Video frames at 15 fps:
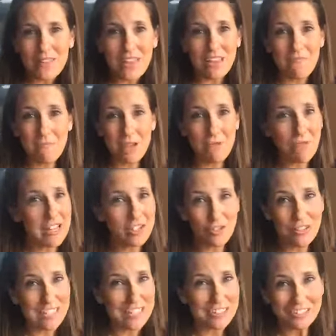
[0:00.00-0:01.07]
if my
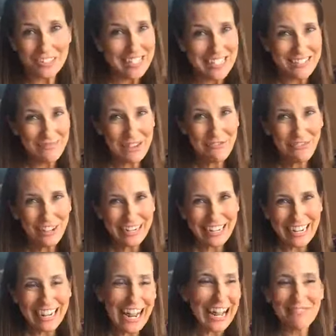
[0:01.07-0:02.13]
waitress looks at me funny,
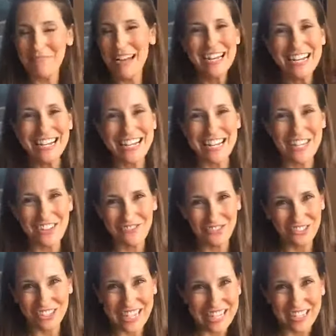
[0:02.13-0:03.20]
I might not eat the
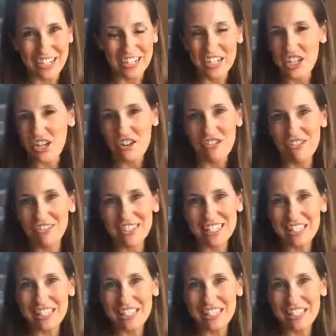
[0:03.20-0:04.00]
food either, you know?